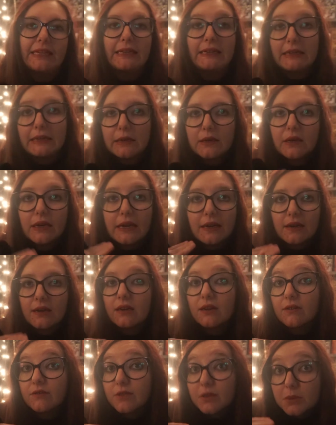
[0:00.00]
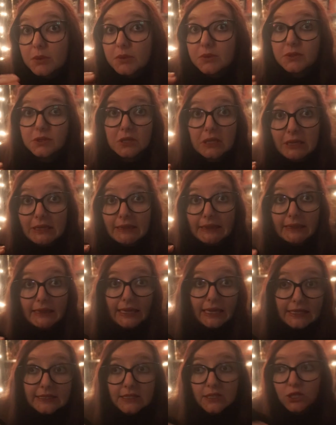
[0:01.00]
I don't, I don't know if the runes are like
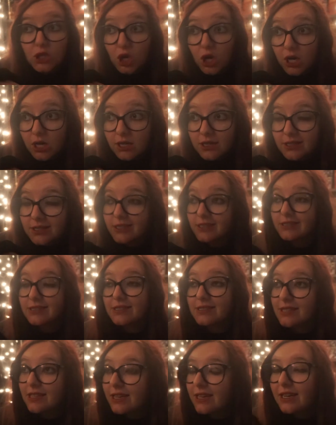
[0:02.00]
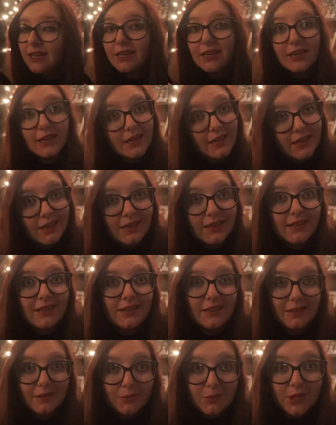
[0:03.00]
that strong because
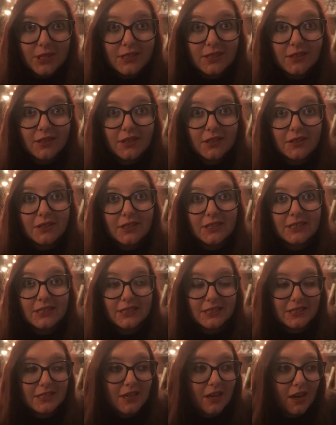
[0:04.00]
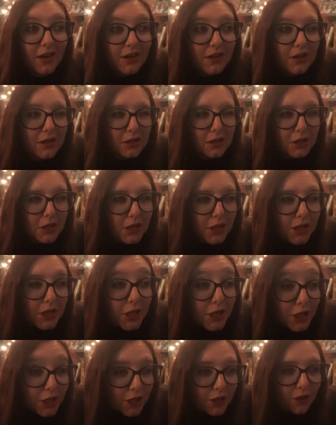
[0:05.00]
mental illness is not
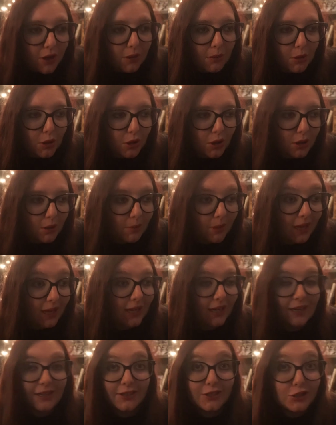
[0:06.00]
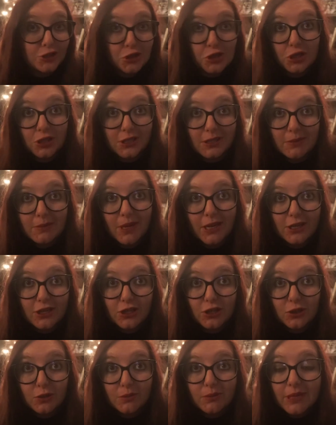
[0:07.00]
curable by just
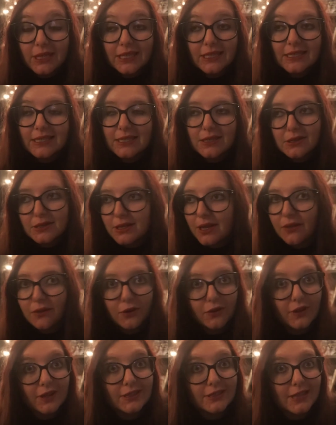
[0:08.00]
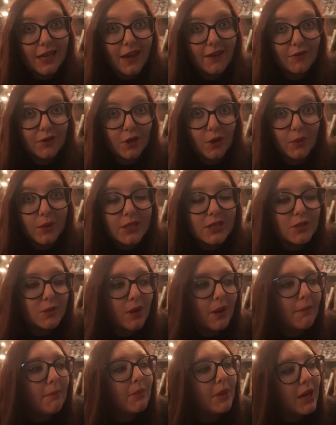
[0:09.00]
magical means. There's other things that have to go into
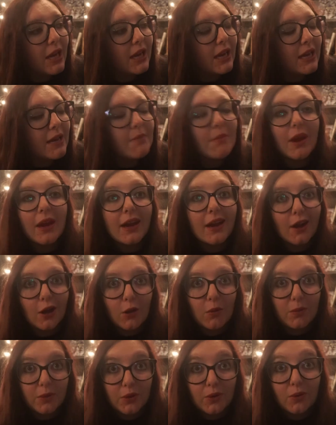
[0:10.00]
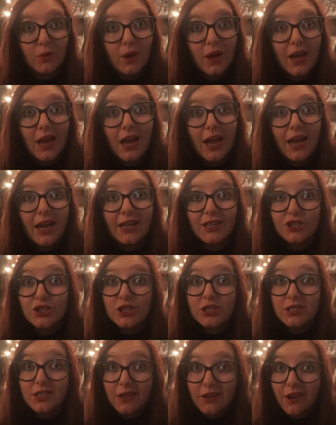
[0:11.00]
it, but it might help you as
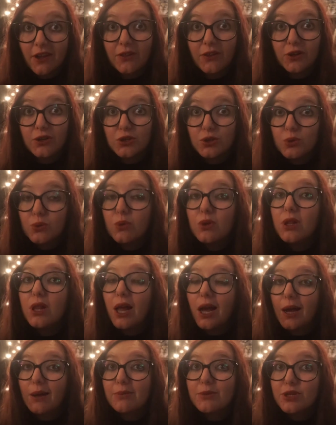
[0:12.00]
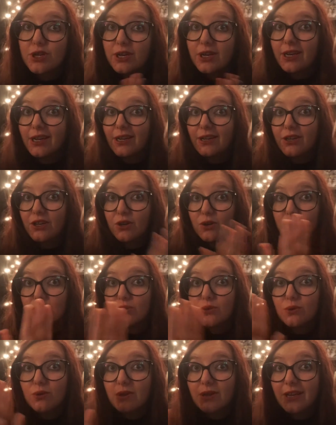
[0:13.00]
just another tool option in your
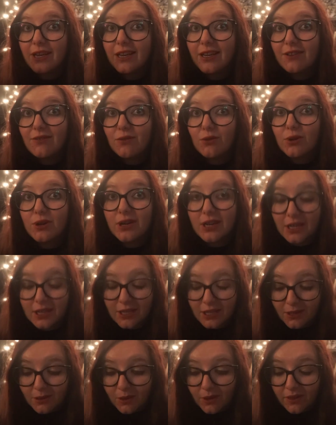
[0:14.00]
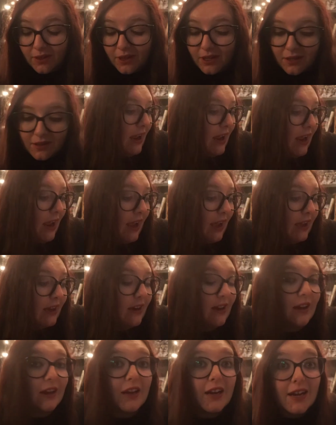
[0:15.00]
toolkit for dealing with it.
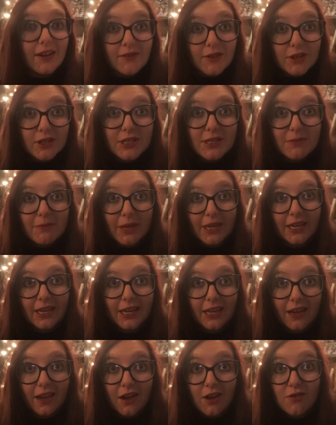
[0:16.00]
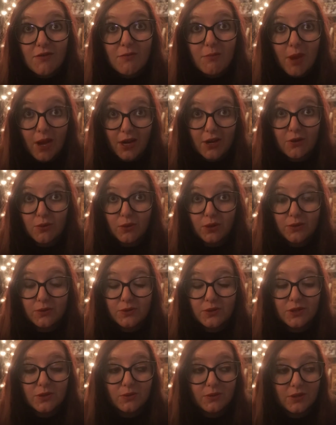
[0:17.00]
And governs making of bind
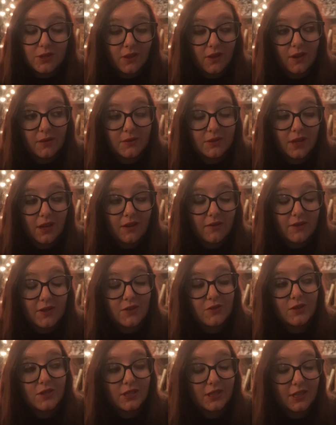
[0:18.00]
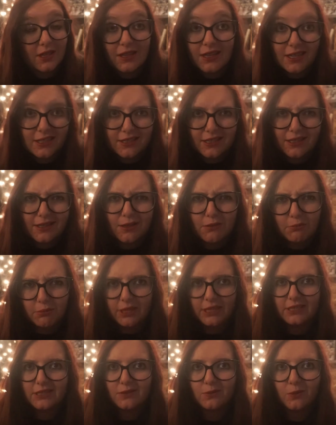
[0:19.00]
runes, which I thought was kind of interesting that that's like the
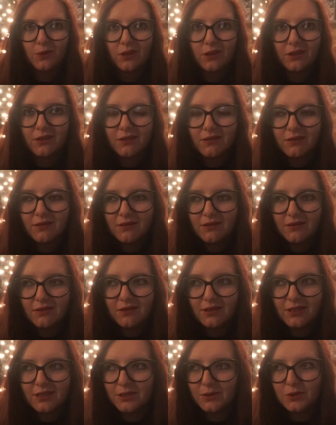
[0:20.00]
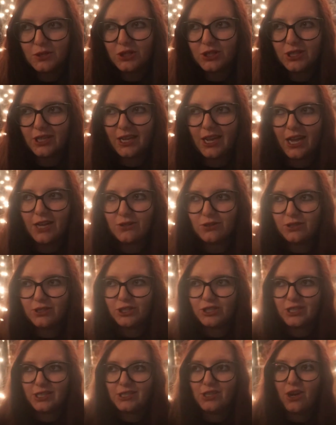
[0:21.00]
base one. Because it was just like casually
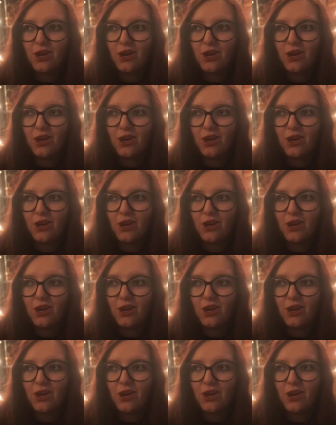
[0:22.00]
just like